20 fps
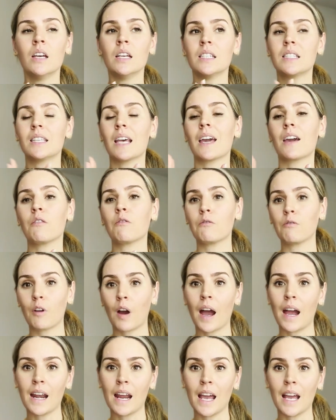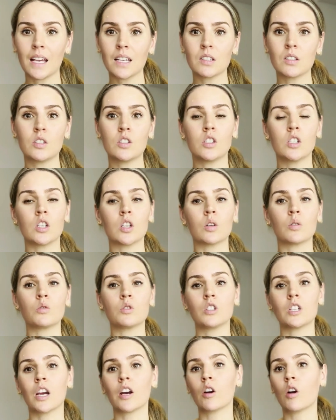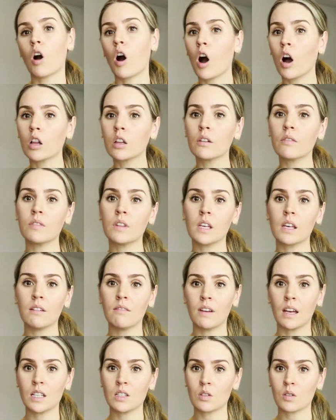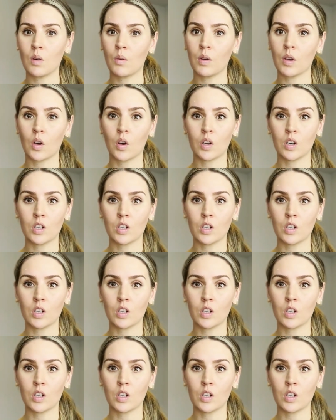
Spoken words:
say Fridays, to share all of the events going on